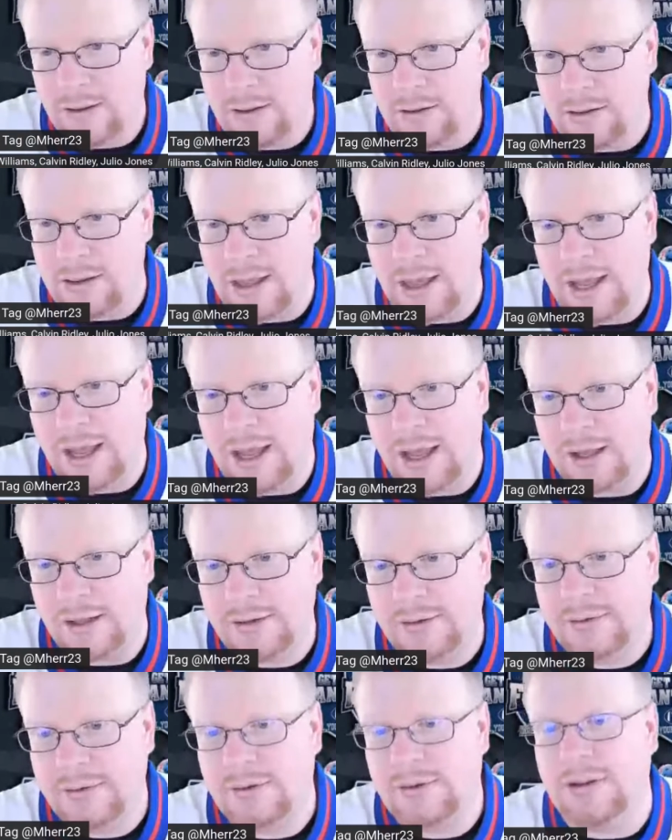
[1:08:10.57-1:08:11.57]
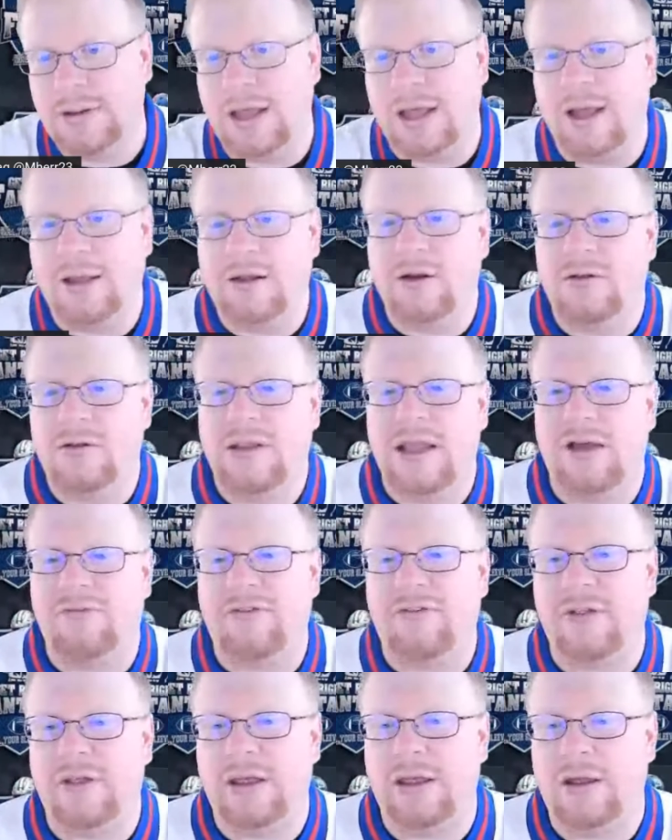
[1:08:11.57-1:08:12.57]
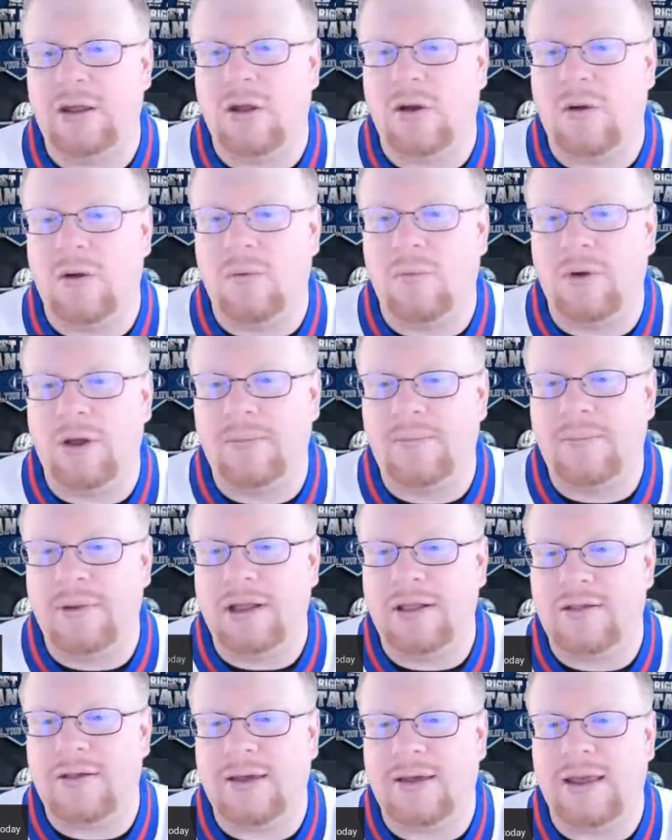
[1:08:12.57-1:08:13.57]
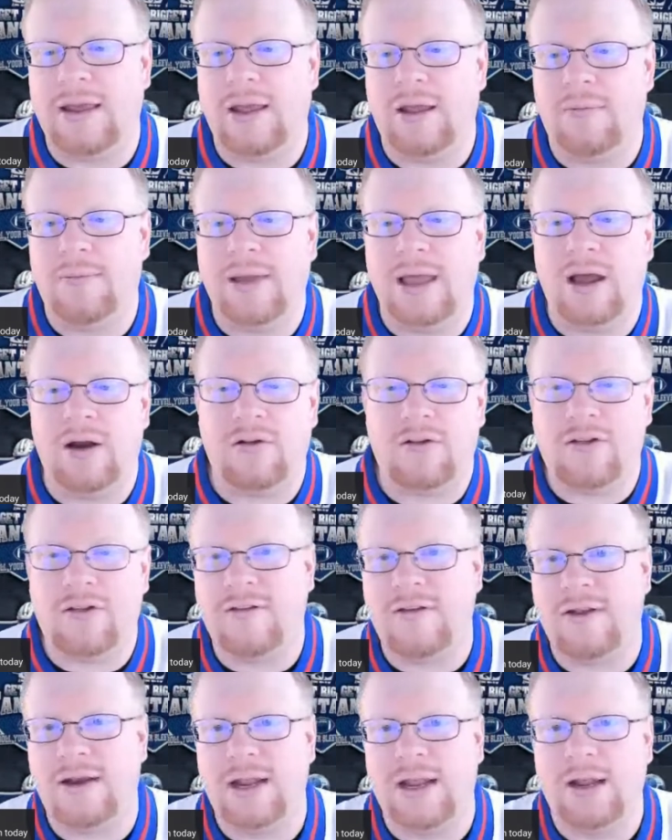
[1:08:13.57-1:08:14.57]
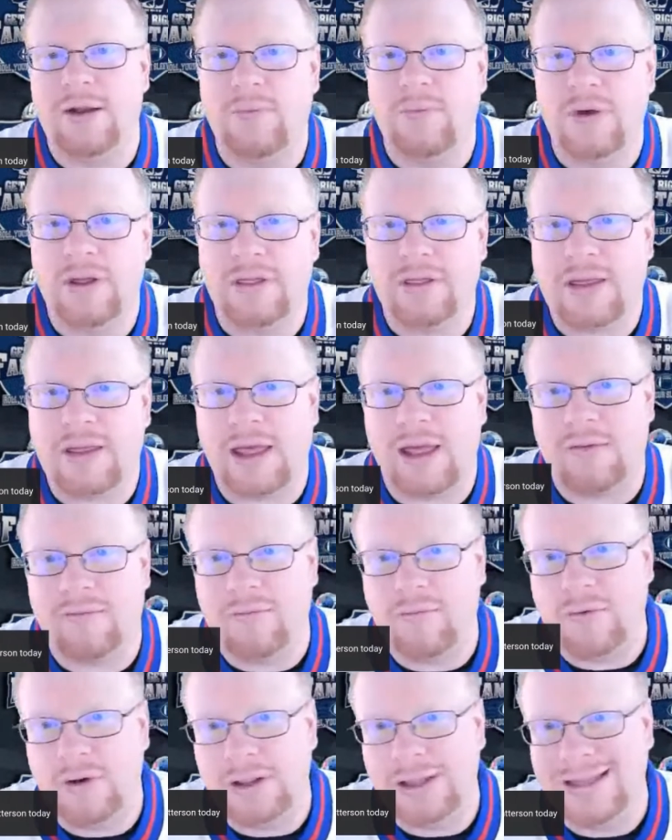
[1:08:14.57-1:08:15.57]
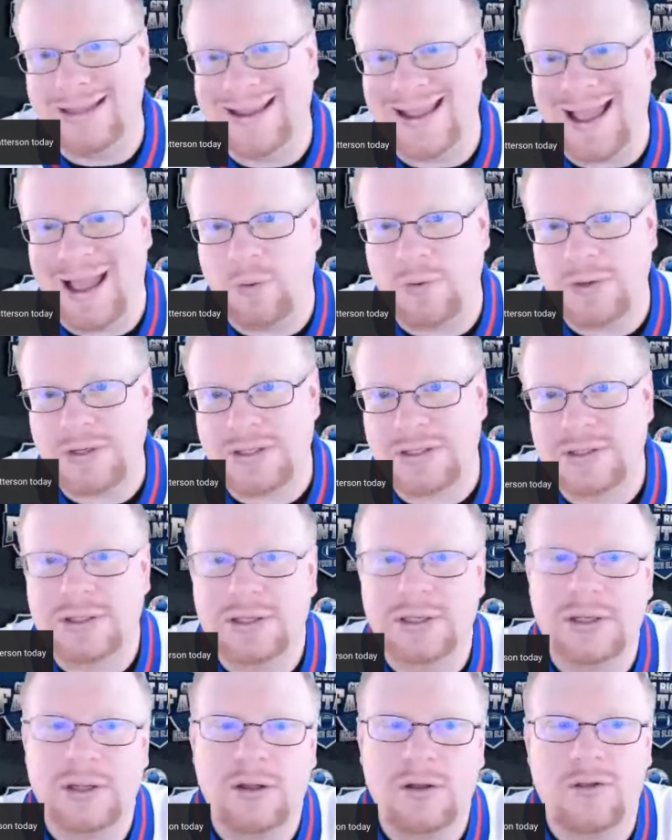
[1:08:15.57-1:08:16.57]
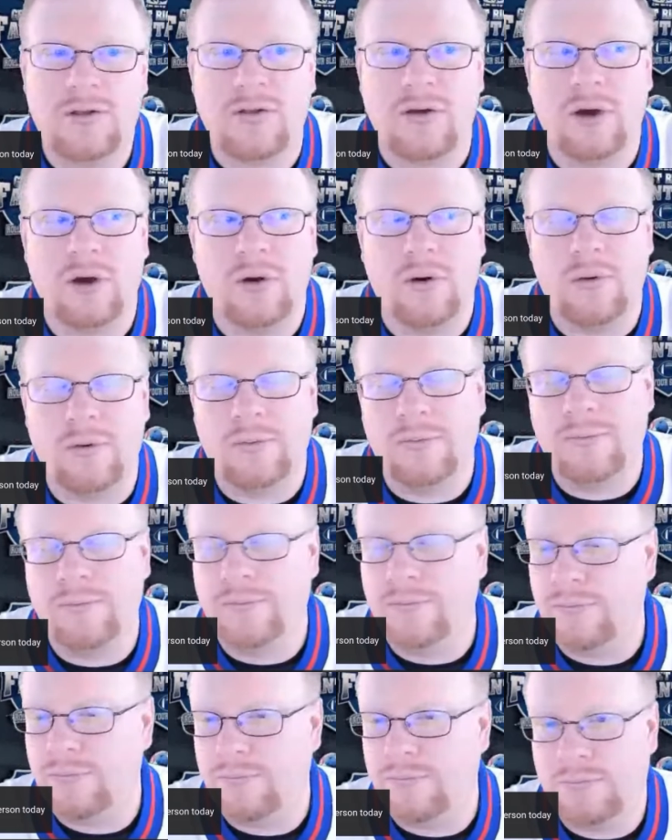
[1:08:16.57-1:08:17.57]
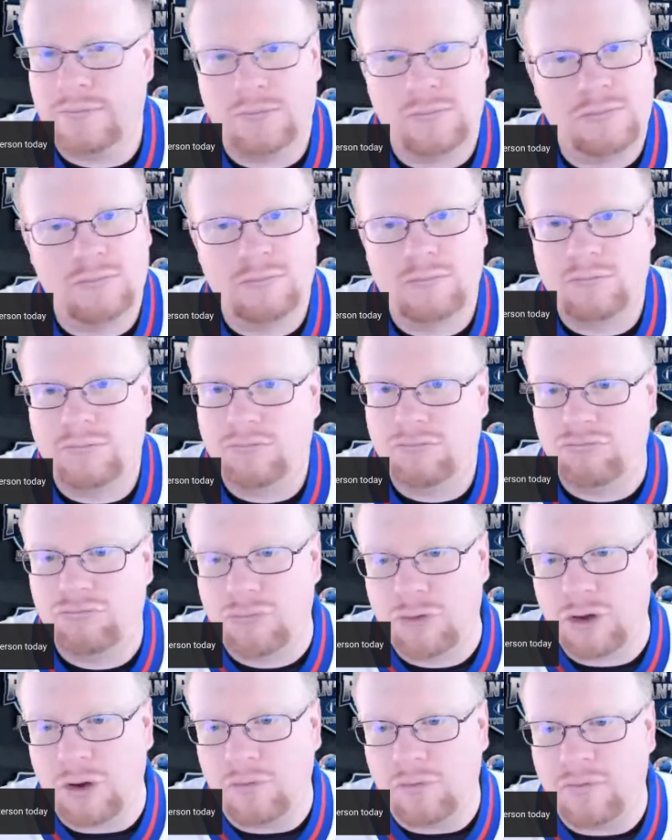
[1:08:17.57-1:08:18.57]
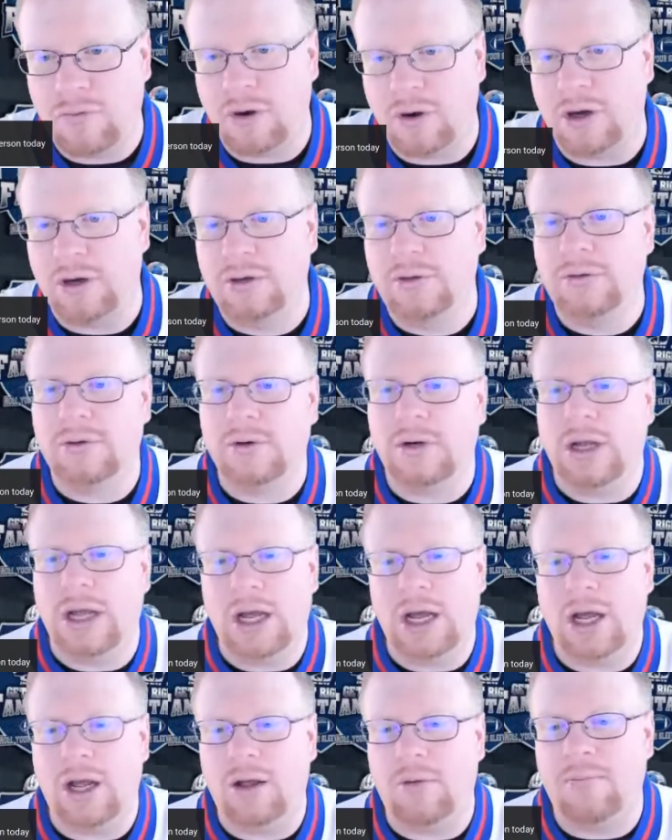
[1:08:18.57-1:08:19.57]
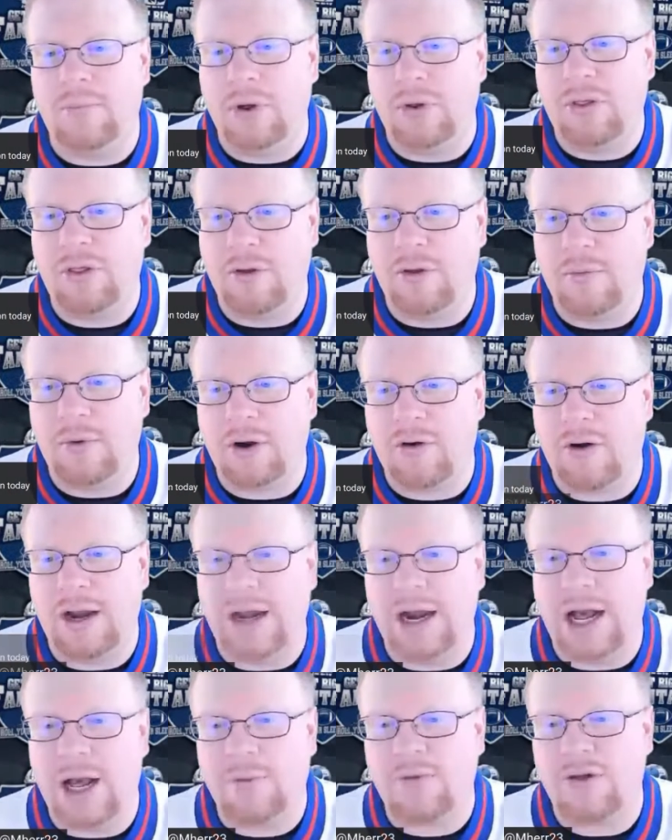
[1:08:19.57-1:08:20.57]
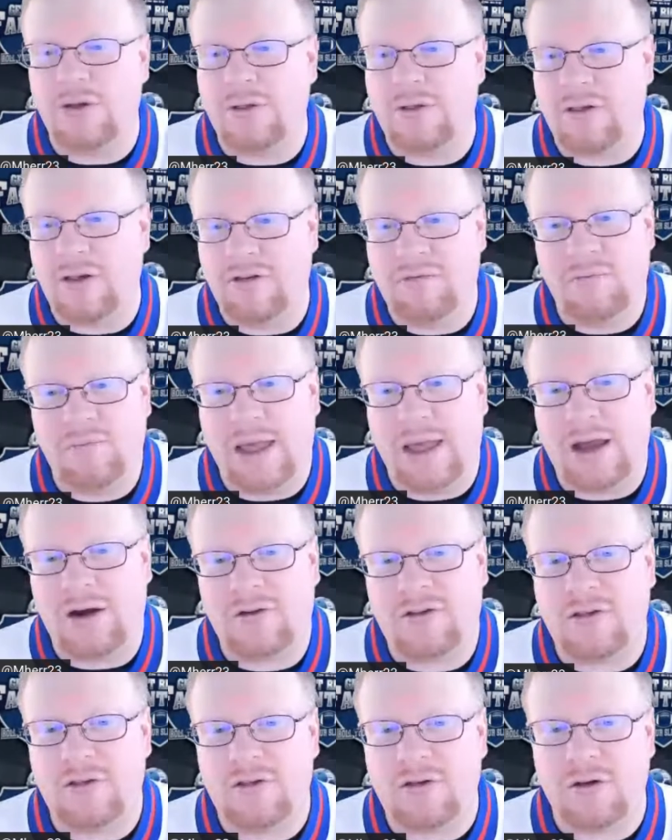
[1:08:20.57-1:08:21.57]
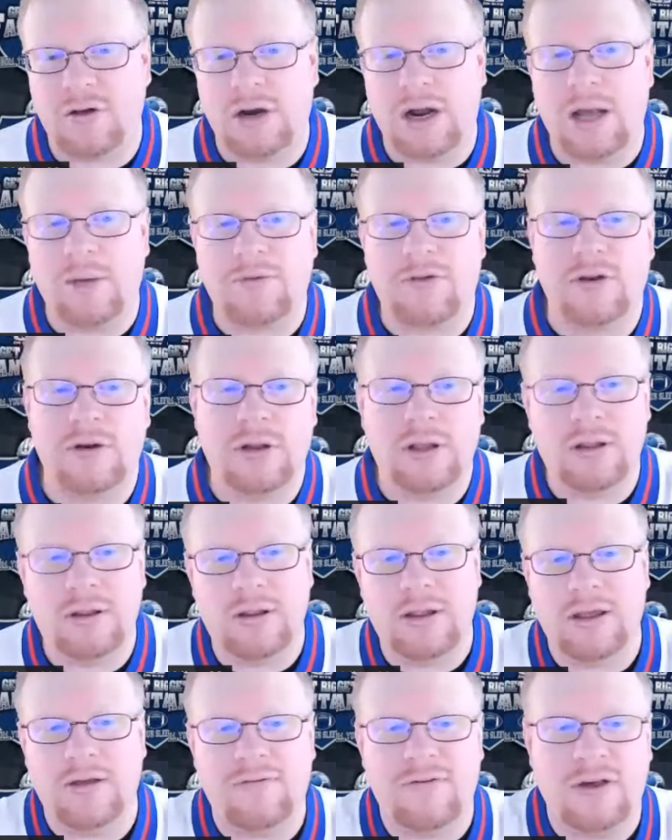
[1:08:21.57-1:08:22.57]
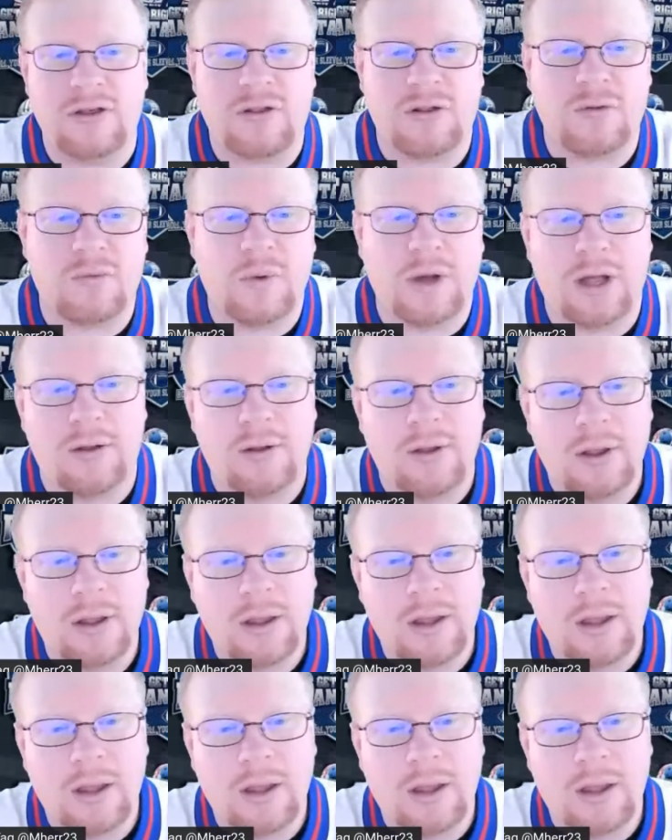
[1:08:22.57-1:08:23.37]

Yeah, you're definitely going with Pitts and Patterson today with Calvin Ridley out. So go for it. Both of them are great options. Even Patterson's a good option in DFS as well.